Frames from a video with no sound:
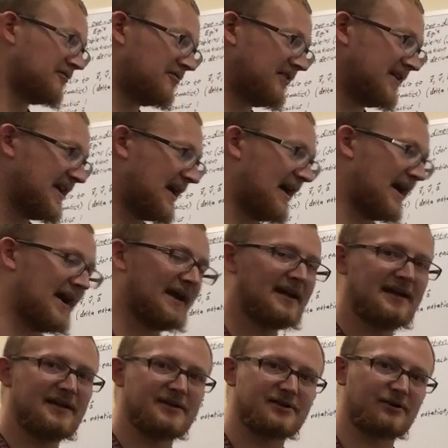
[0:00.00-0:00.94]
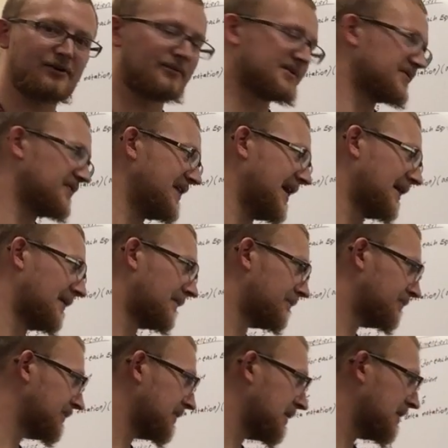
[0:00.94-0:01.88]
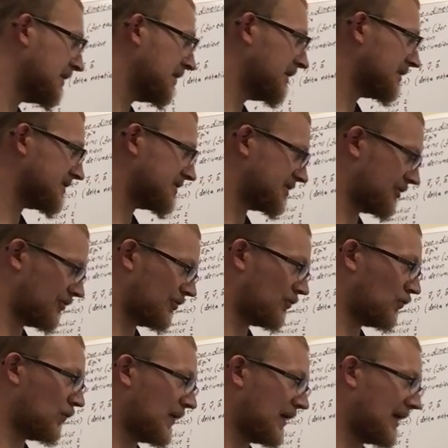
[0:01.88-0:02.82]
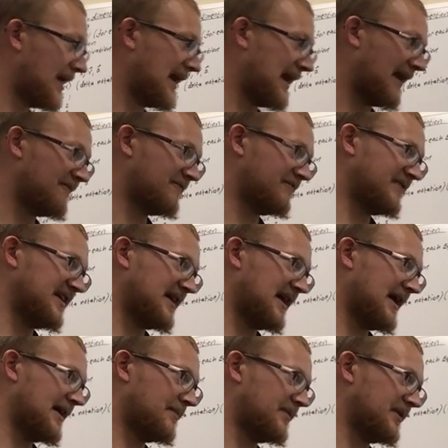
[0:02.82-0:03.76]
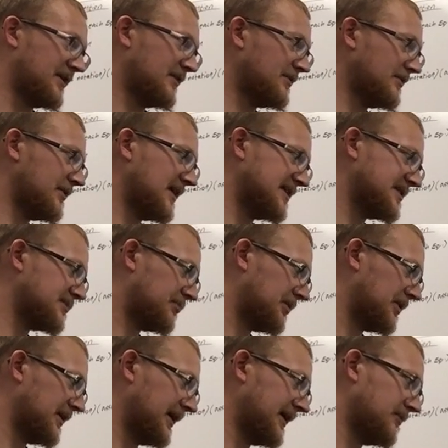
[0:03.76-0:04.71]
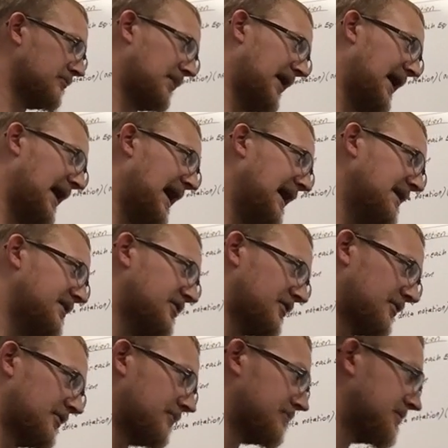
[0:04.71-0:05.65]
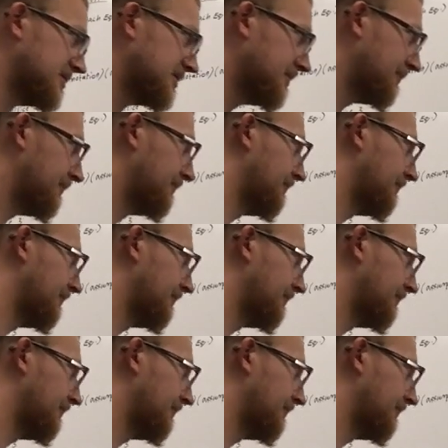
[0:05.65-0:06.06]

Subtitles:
VI in terms of A. So where I have VI up here, let's plug in my A terms